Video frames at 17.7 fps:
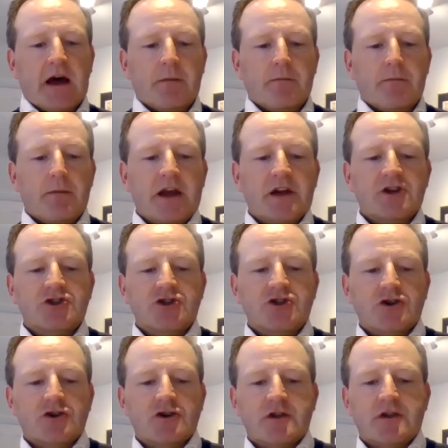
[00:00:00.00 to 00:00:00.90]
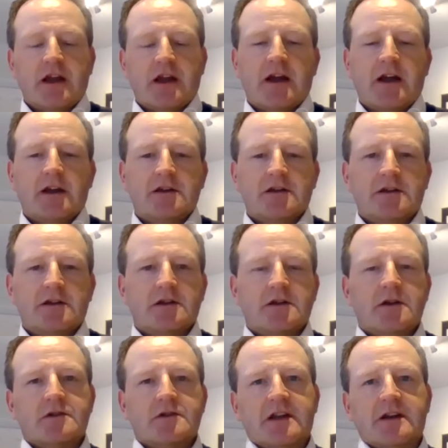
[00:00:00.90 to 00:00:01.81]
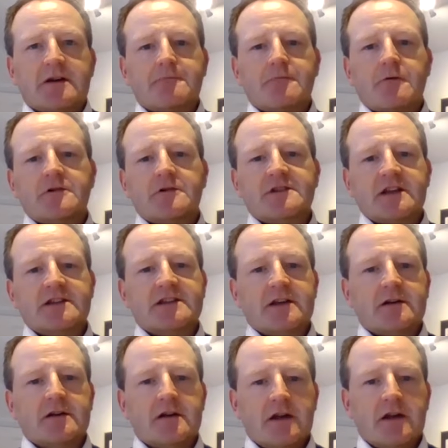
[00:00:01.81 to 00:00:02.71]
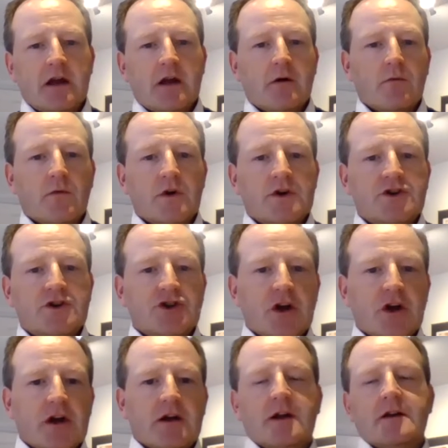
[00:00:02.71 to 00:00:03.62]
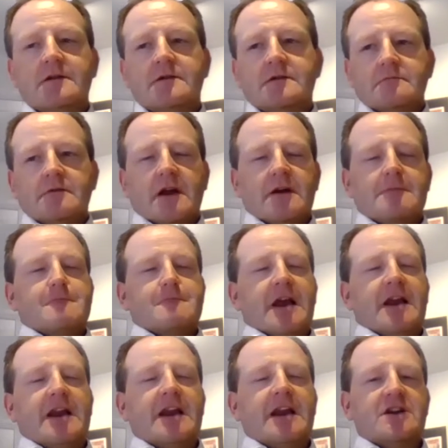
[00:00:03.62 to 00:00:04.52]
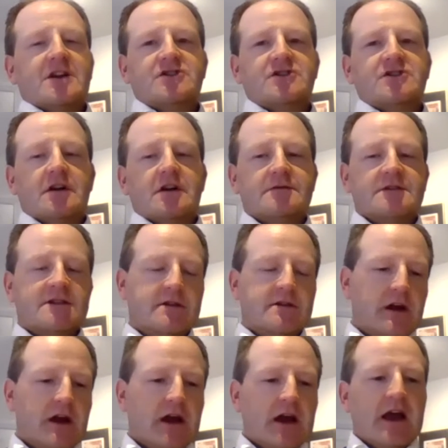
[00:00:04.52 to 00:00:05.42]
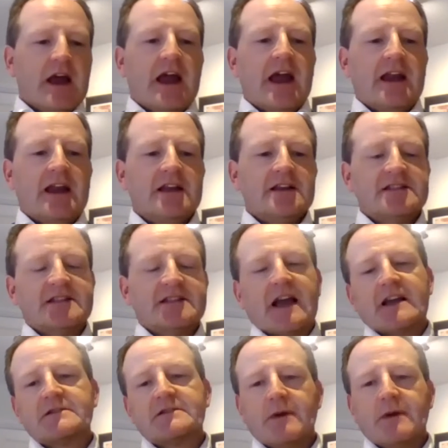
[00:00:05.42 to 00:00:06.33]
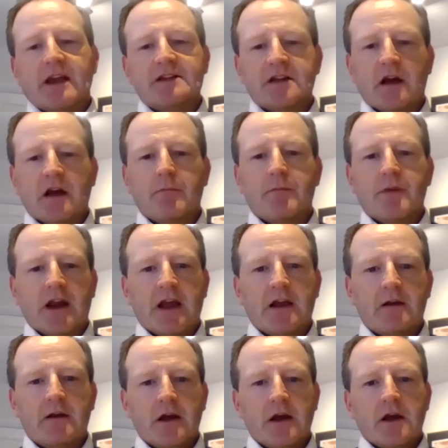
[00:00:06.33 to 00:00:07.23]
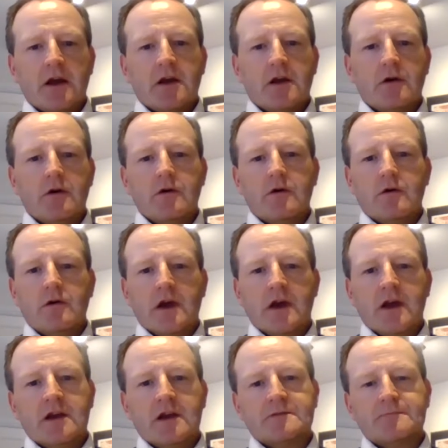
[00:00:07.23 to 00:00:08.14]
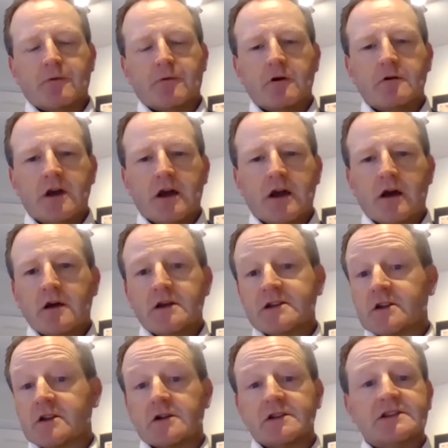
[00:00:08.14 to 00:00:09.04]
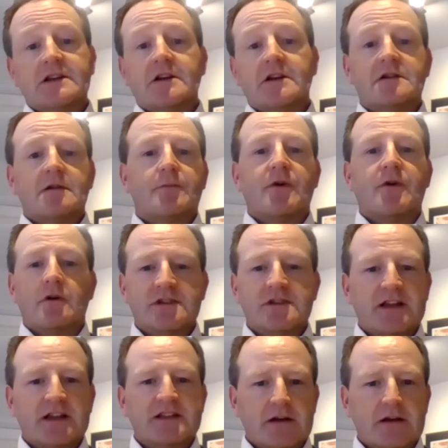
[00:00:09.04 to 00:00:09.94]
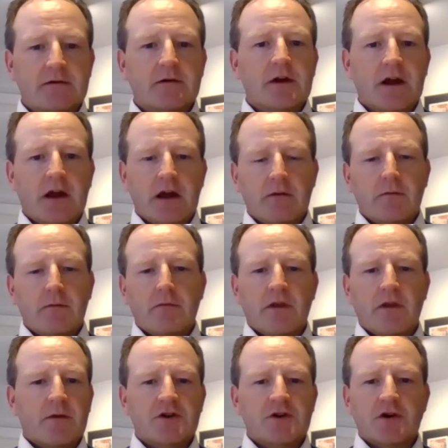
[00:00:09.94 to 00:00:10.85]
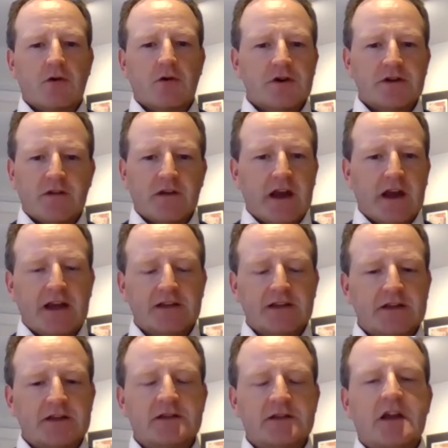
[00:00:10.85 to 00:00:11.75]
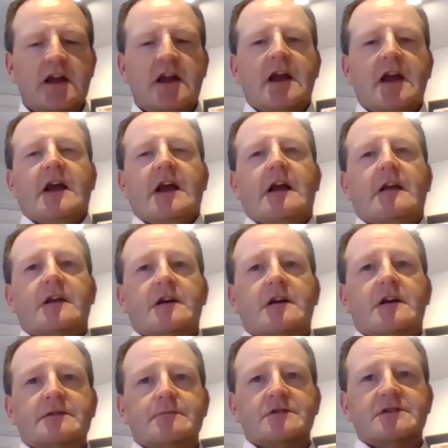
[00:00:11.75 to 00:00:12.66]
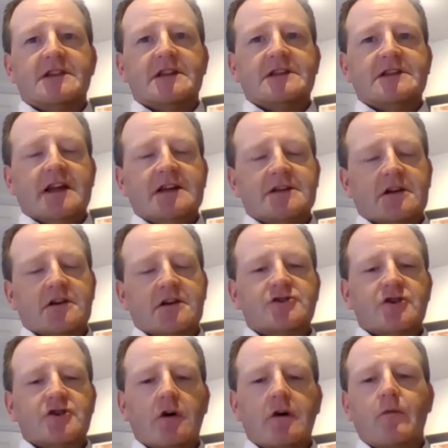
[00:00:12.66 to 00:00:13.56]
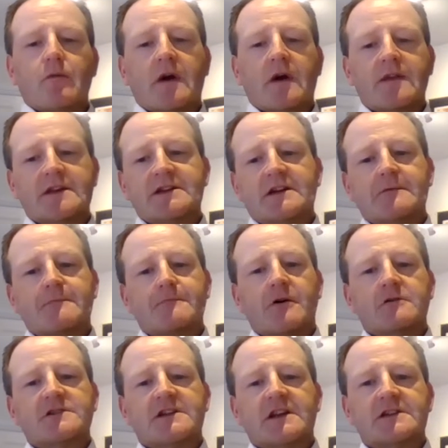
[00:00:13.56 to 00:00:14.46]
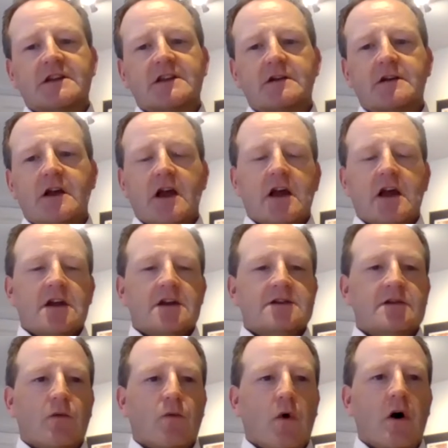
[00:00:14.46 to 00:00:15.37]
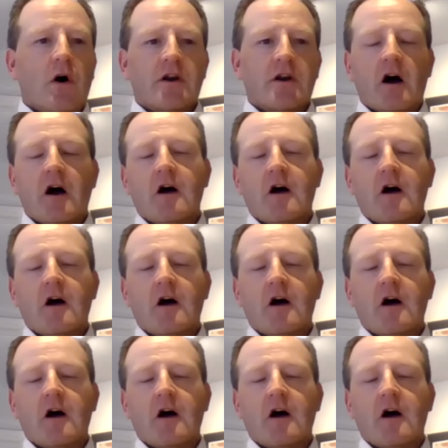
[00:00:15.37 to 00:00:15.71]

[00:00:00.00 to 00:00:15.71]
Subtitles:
make sure that your data processor, which in plain English terms, any SaaS-based company who is considered the processor in the majority of cases. Customer is the data controller, we're the data processor. So one,